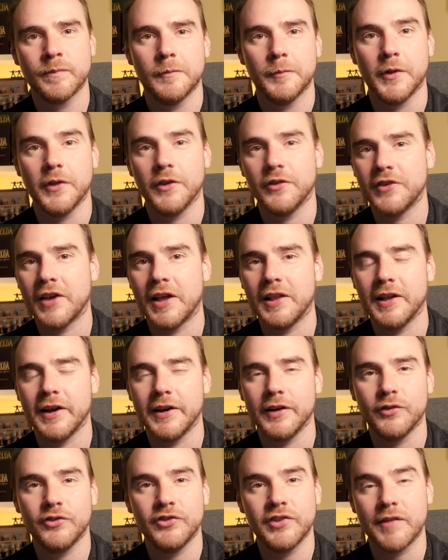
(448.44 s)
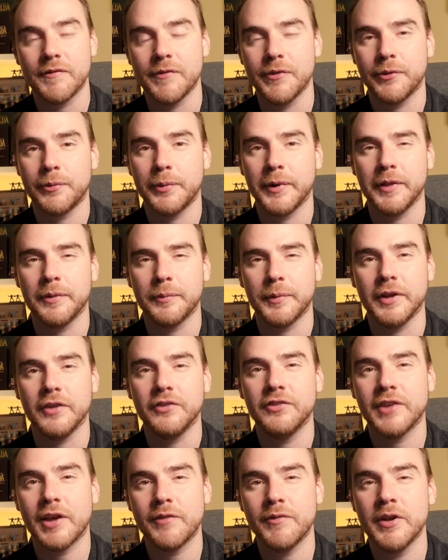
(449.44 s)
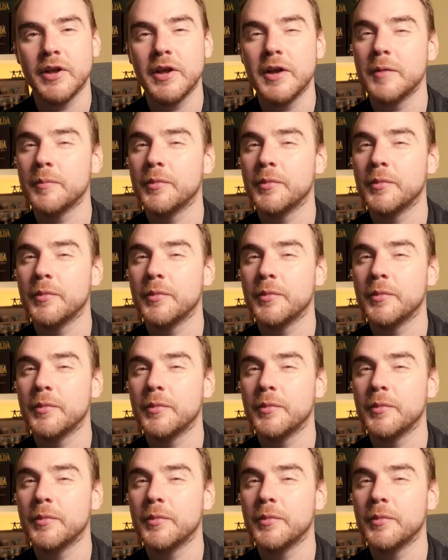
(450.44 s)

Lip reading: with a stat line of 7337,